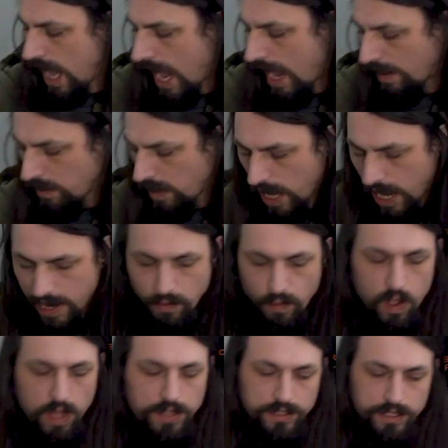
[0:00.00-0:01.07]
I
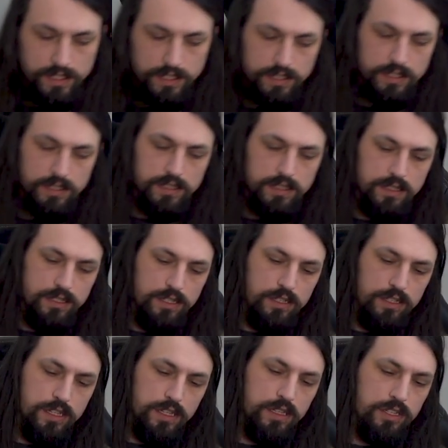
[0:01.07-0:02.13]
wonder,
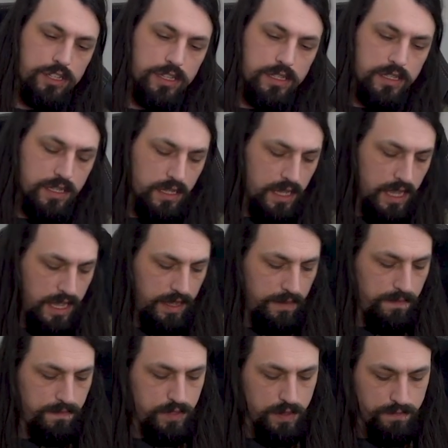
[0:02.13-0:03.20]
just to
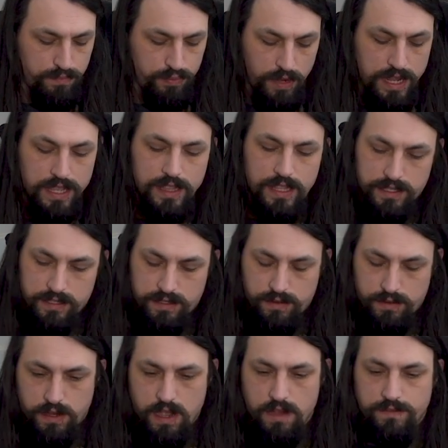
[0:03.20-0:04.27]
to bring this to a
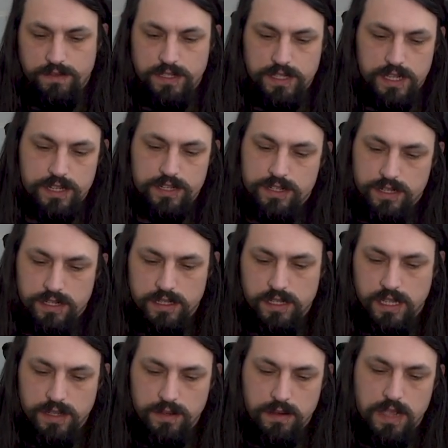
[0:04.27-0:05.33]
conversation
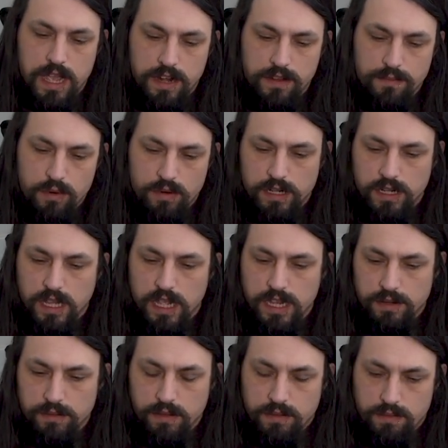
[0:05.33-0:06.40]
kind of more in
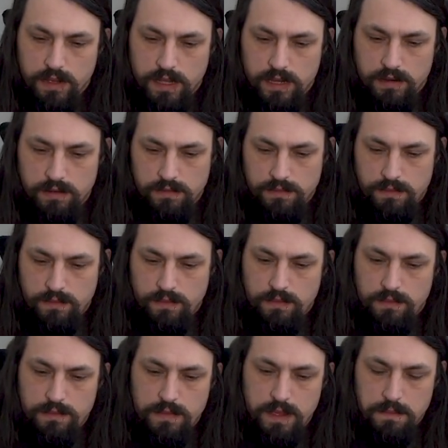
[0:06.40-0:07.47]
line with what
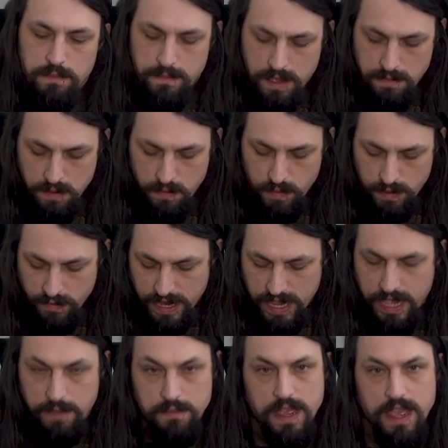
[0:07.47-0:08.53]
maybe we would
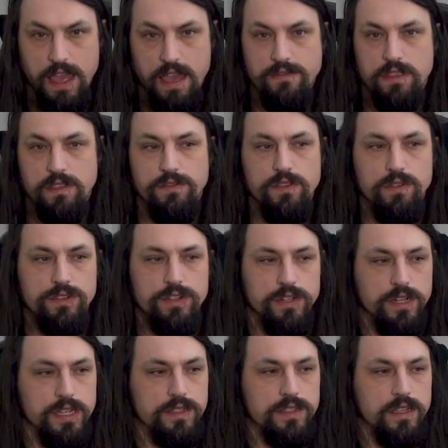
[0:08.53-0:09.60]
aim to have in the future,
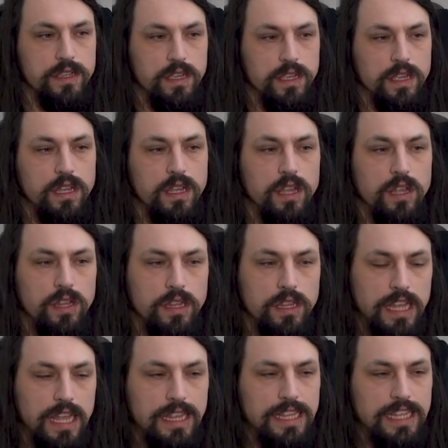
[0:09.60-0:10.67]
is
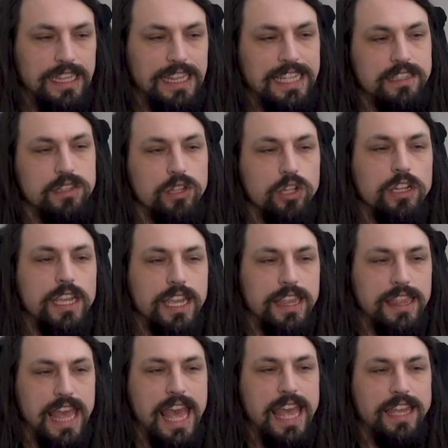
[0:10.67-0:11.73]
let's look at
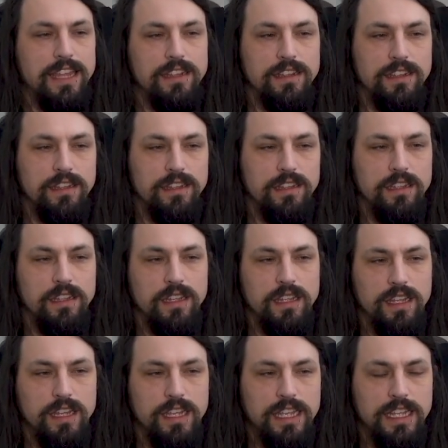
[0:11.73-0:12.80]
that
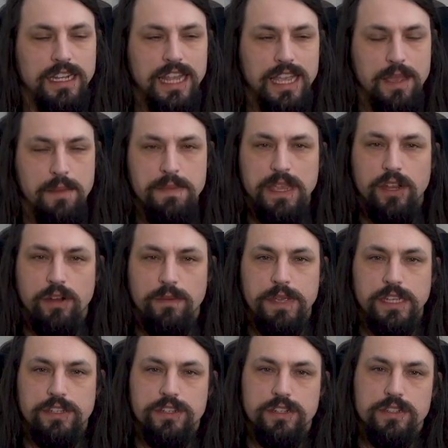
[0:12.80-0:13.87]
in like a bigger
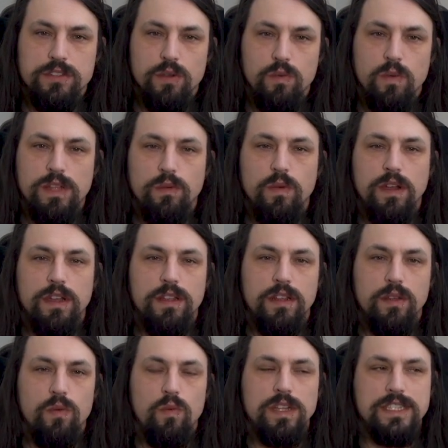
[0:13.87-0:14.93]
picture. So what's